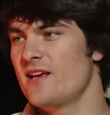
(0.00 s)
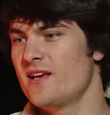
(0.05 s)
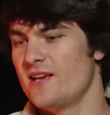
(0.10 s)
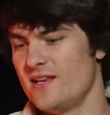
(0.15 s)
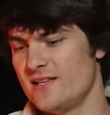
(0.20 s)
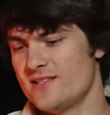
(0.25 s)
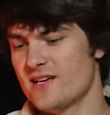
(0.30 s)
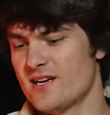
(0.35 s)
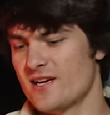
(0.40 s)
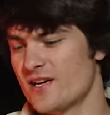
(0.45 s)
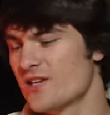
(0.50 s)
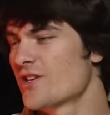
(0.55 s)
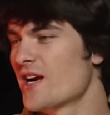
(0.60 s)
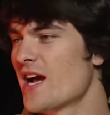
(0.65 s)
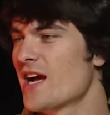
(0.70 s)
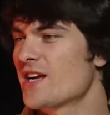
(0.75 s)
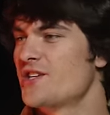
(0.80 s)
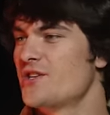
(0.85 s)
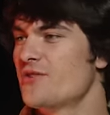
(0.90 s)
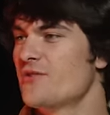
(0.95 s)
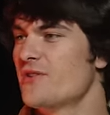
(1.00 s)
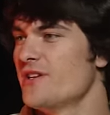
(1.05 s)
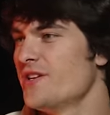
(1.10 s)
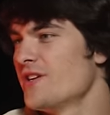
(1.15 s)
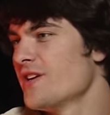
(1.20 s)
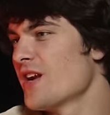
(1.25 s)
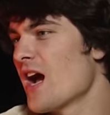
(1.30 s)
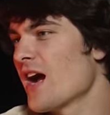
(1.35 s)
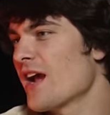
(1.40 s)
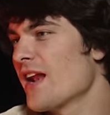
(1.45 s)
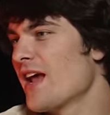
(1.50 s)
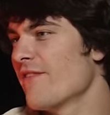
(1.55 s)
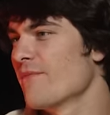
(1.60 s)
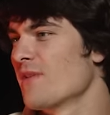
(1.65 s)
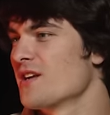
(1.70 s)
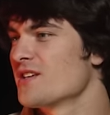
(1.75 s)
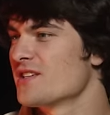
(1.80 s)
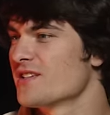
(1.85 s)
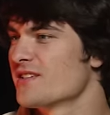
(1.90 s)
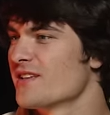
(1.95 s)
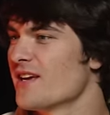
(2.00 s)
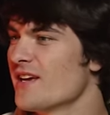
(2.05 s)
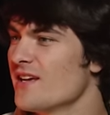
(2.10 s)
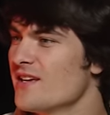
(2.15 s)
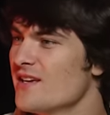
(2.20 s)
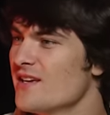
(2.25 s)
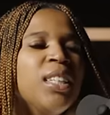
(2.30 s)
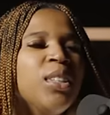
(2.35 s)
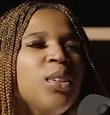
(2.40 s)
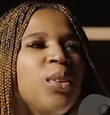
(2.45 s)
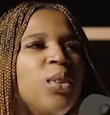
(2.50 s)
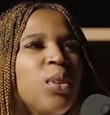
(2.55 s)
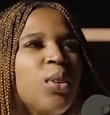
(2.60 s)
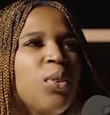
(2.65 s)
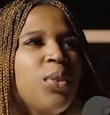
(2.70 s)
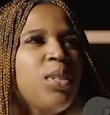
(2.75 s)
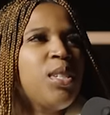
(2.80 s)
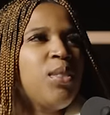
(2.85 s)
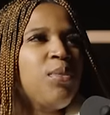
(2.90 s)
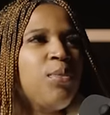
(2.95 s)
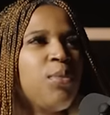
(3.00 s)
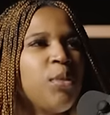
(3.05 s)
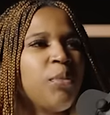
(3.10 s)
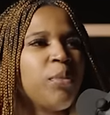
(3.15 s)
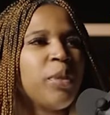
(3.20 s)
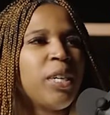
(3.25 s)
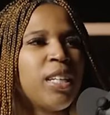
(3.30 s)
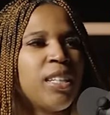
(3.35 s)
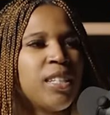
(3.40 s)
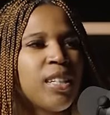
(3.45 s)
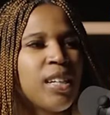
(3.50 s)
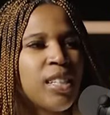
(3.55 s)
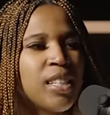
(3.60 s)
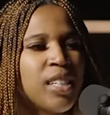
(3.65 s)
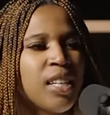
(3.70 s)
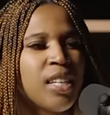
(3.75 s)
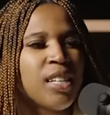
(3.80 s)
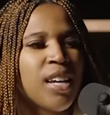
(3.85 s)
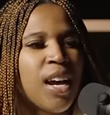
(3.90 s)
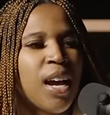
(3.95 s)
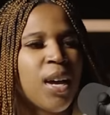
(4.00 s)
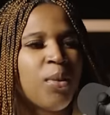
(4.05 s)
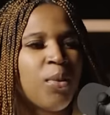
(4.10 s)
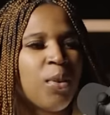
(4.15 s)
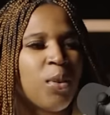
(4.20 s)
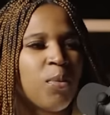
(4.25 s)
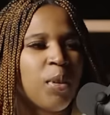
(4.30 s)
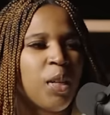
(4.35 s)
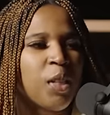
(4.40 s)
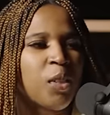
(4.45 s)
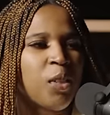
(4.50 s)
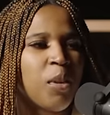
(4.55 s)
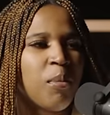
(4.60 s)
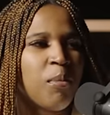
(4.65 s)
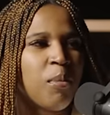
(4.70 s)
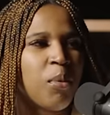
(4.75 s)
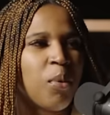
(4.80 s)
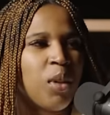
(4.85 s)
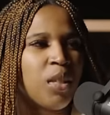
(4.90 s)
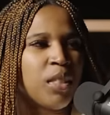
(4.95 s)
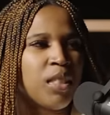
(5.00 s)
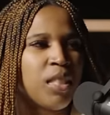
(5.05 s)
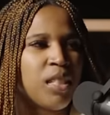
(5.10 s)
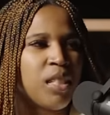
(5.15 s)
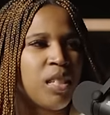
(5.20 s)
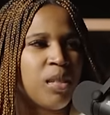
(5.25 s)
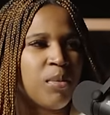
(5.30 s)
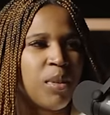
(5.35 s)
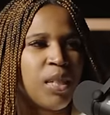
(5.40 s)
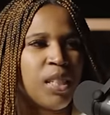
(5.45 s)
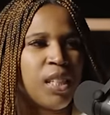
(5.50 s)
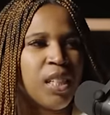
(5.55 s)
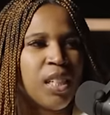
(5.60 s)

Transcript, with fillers: He's gonna attract you, it, and you're not gonna have much to say. I the only reason for me it does because I want to make sure I'm pouring just as much